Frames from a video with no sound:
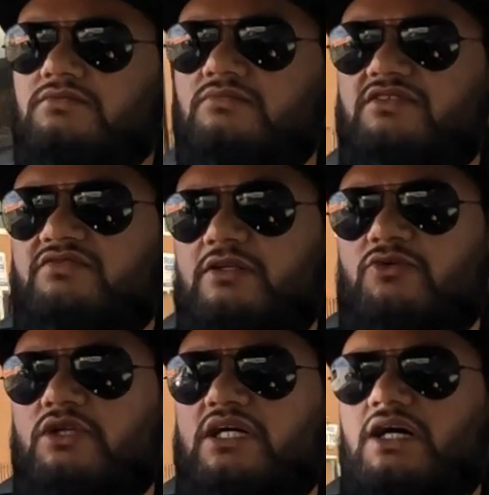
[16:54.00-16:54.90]
Felt more
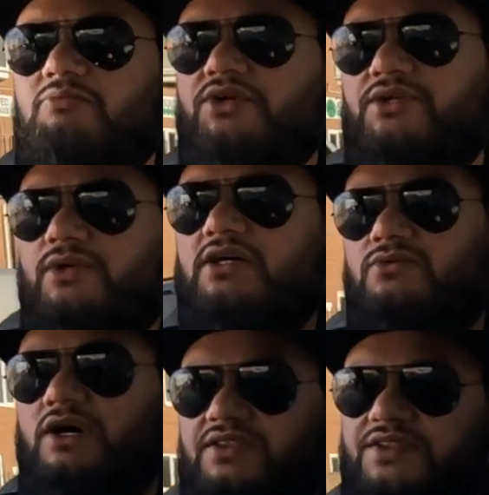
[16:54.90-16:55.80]
like a hump on the road
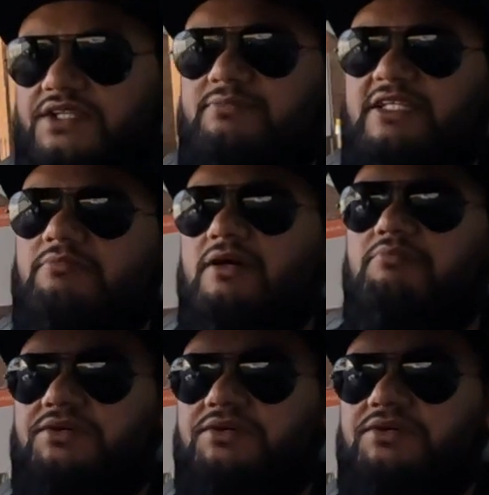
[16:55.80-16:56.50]
rather than a speed bump.